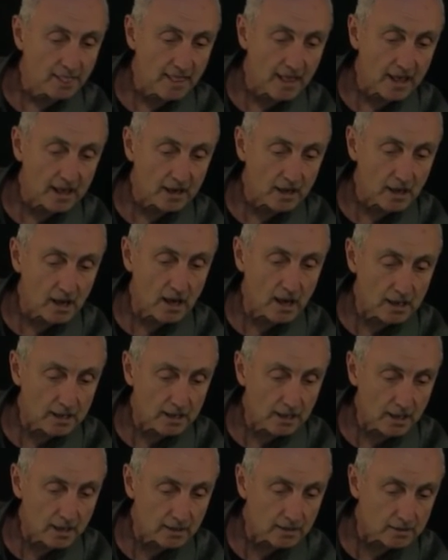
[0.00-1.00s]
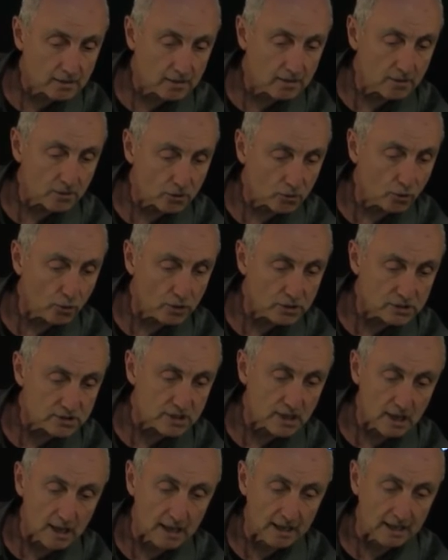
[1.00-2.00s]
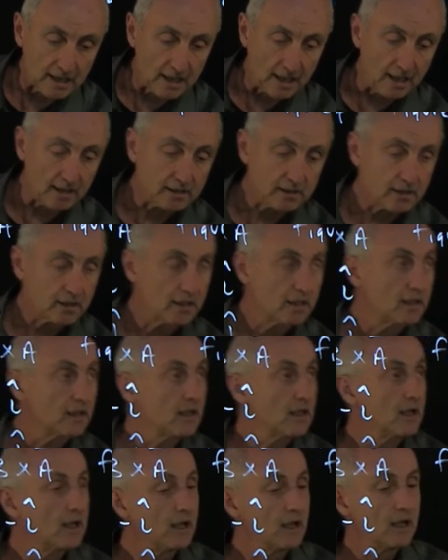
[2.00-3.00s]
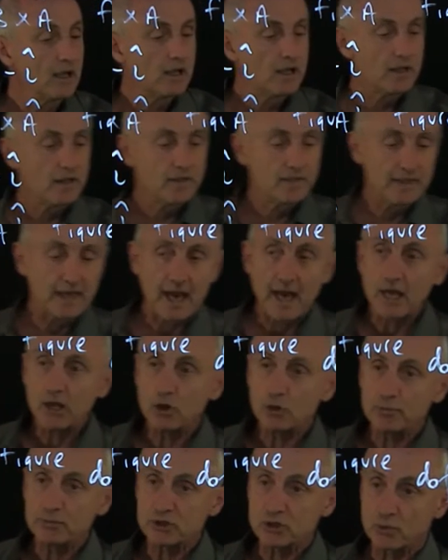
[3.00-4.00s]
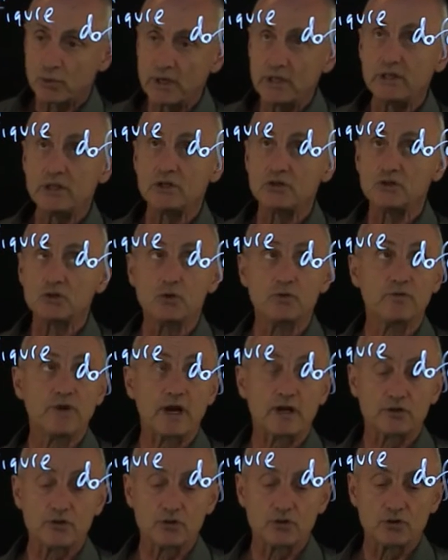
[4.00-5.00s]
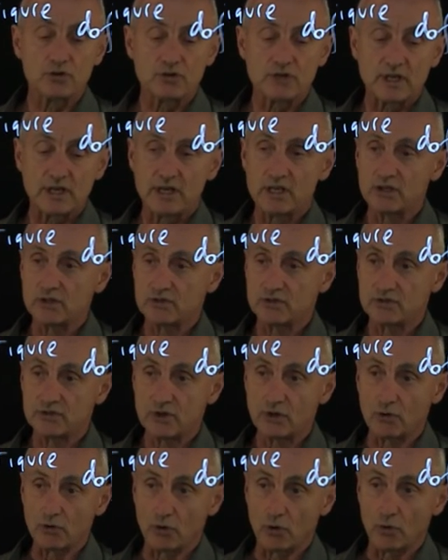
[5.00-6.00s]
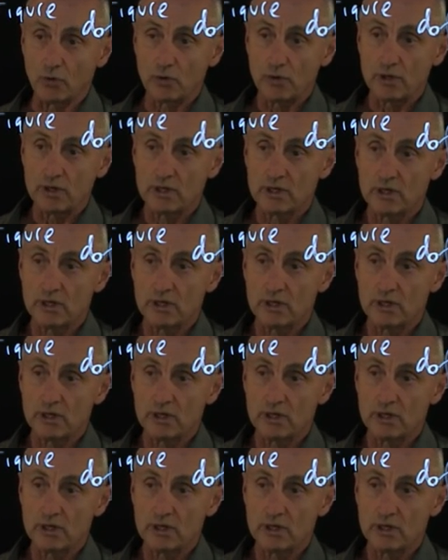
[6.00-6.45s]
that I hat cross I hat, the angle between these two vectors is zero.